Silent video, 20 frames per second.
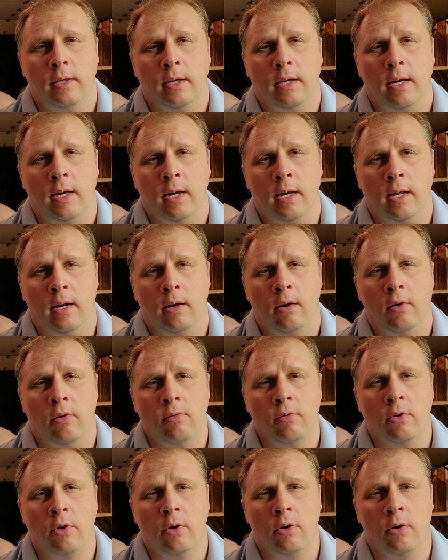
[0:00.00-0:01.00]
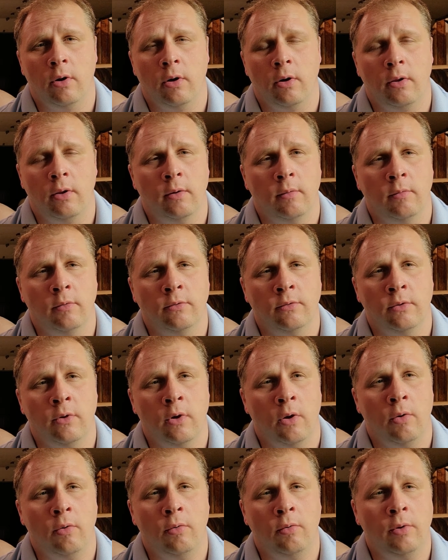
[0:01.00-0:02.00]
And a whole car that was
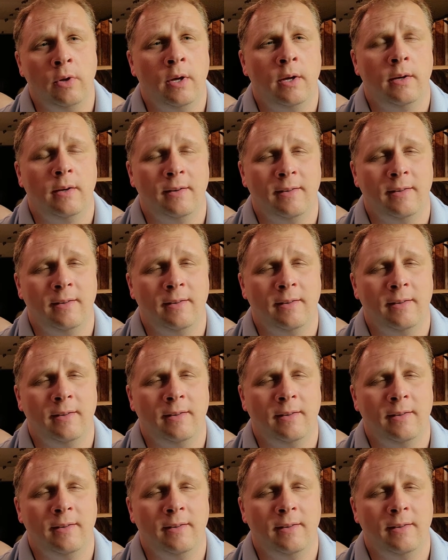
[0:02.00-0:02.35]
gold